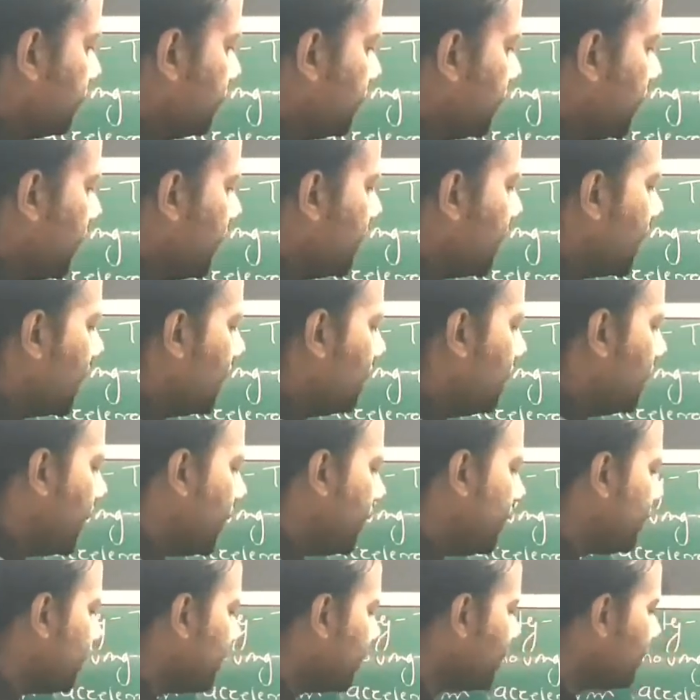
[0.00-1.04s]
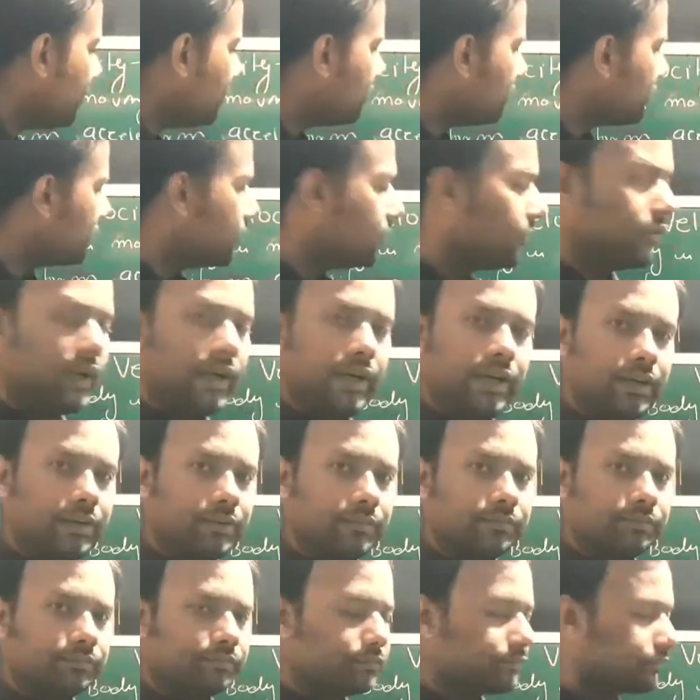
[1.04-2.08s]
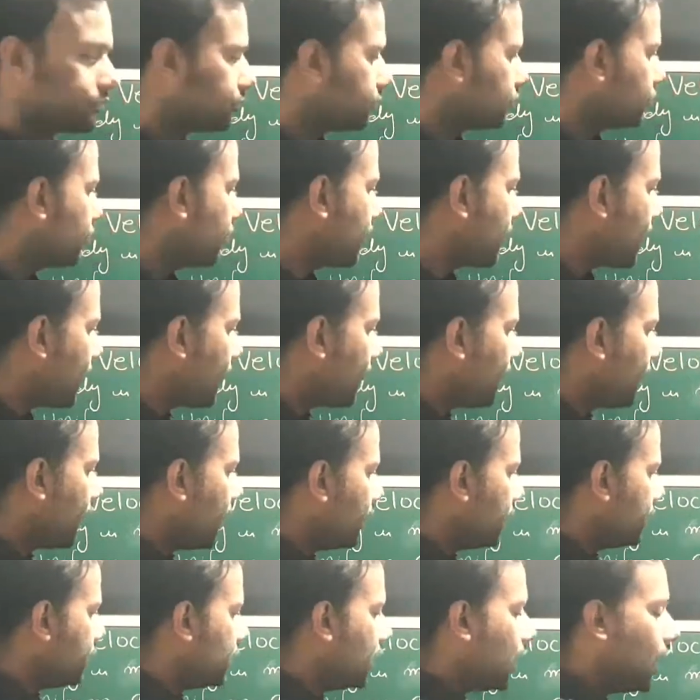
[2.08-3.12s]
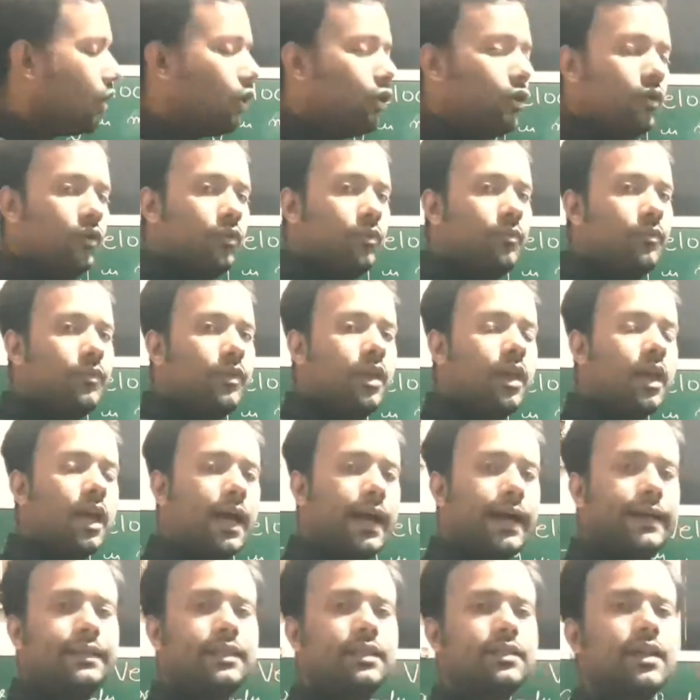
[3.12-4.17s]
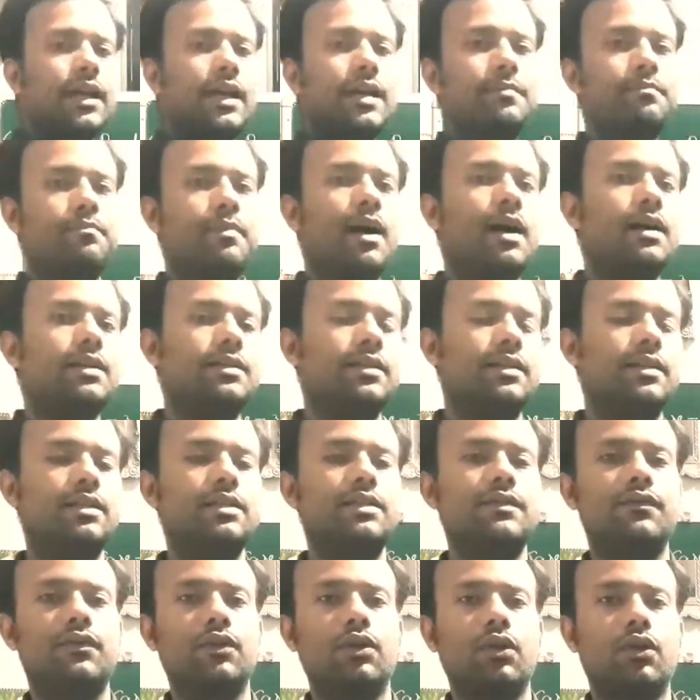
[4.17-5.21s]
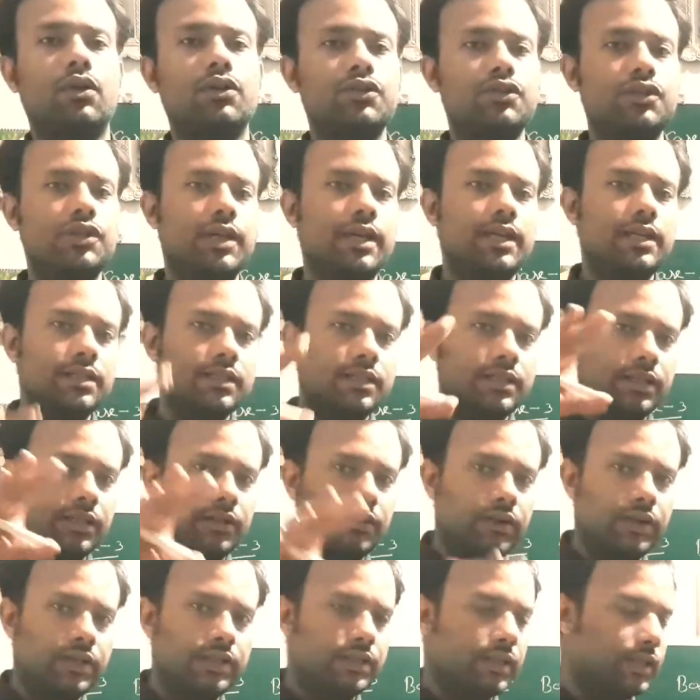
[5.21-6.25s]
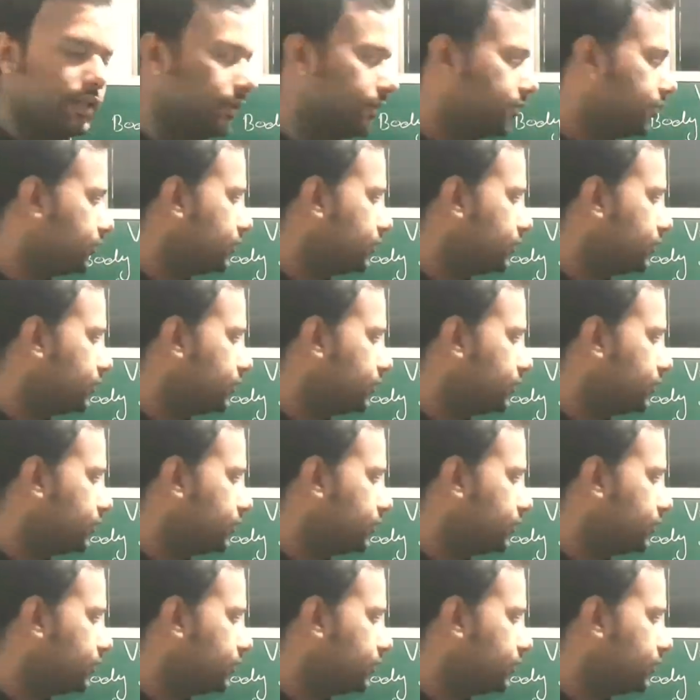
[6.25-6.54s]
It can be anything, right? Now as the time passes, velocity is decreasing.